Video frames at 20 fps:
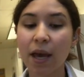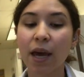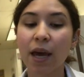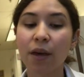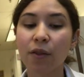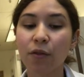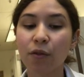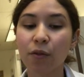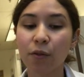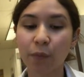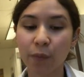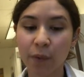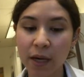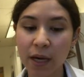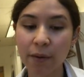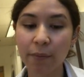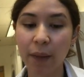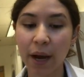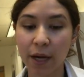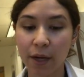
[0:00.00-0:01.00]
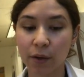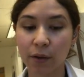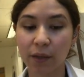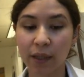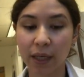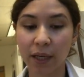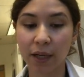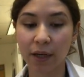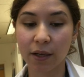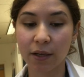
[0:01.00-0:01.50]
and 3
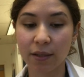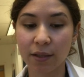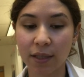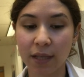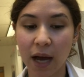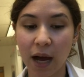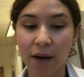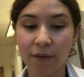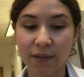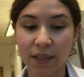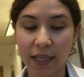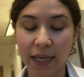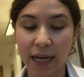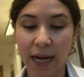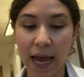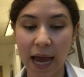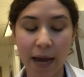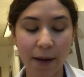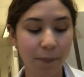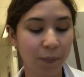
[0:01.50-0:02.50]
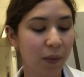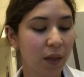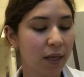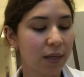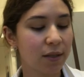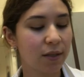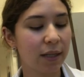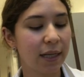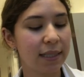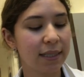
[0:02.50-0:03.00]
microliters of DNA.
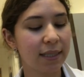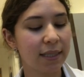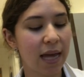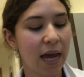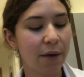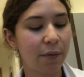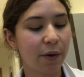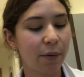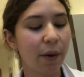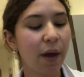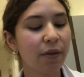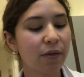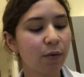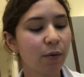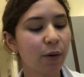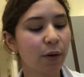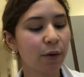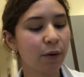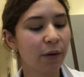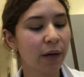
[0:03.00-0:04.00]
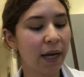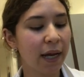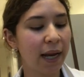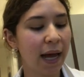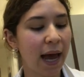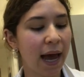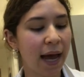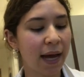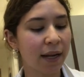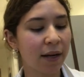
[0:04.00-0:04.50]
So let's say we went through and
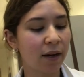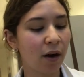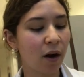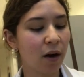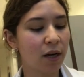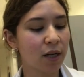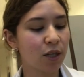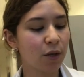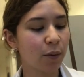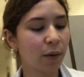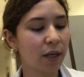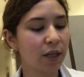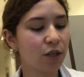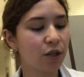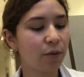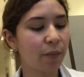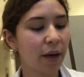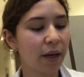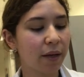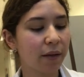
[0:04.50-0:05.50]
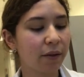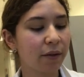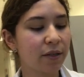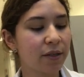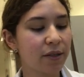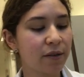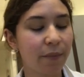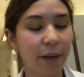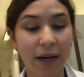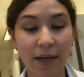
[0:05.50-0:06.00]
added our 22 microliters
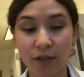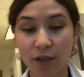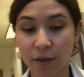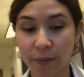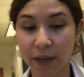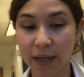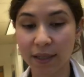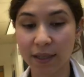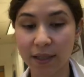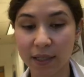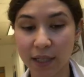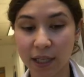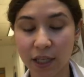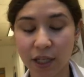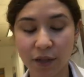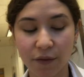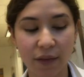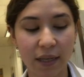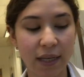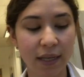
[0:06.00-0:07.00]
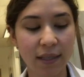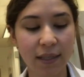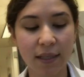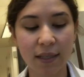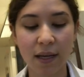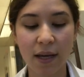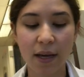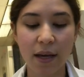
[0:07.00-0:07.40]
of master mix into each of these.